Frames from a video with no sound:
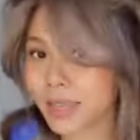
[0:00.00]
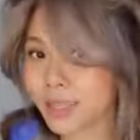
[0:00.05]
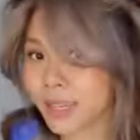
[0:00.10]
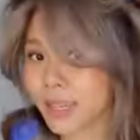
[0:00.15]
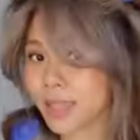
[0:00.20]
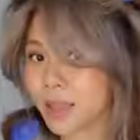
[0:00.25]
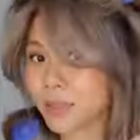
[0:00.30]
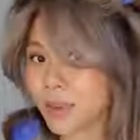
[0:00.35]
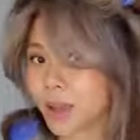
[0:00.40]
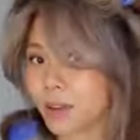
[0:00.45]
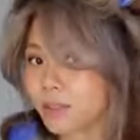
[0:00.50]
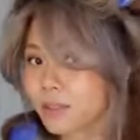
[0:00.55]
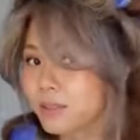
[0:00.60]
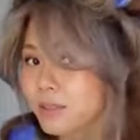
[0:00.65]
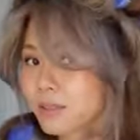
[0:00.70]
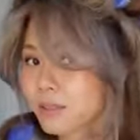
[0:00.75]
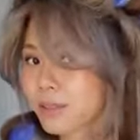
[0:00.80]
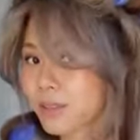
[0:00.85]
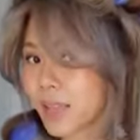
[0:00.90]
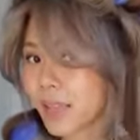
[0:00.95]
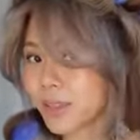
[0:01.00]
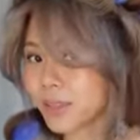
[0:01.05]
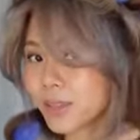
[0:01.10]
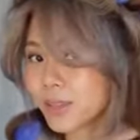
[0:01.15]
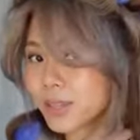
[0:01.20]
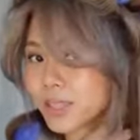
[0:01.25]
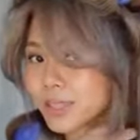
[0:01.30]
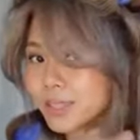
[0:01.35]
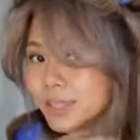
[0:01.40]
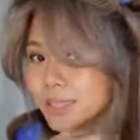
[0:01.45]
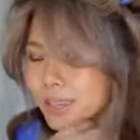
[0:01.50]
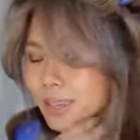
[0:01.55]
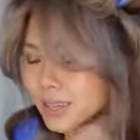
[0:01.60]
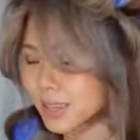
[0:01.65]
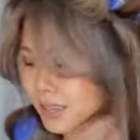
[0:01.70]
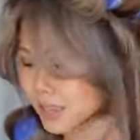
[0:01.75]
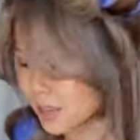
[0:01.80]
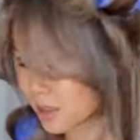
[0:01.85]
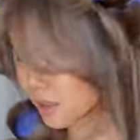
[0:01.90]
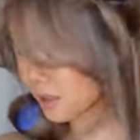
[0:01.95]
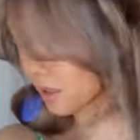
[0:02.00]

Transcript: take them out, and you can see